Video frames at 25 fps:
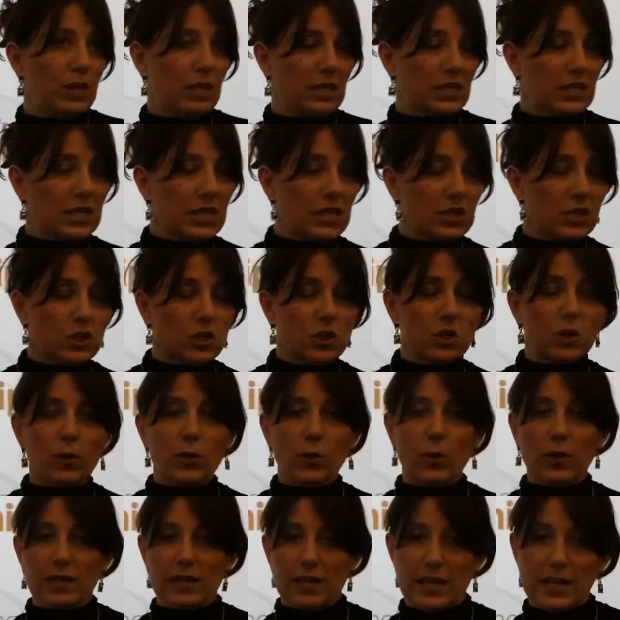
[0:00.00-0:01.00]
the
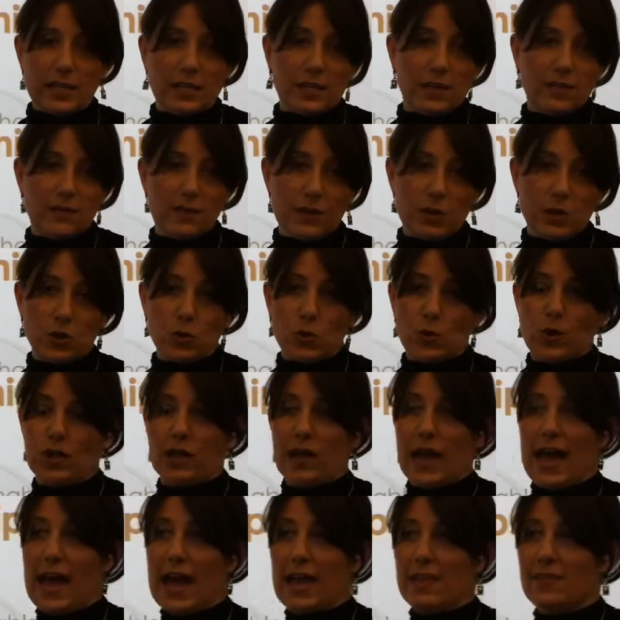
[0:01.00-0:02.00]
teacher or the
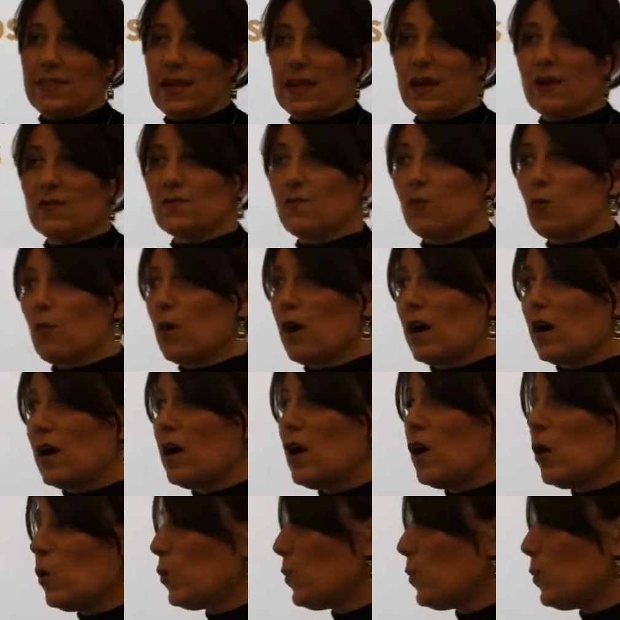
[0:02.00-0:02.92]
individual, and therefore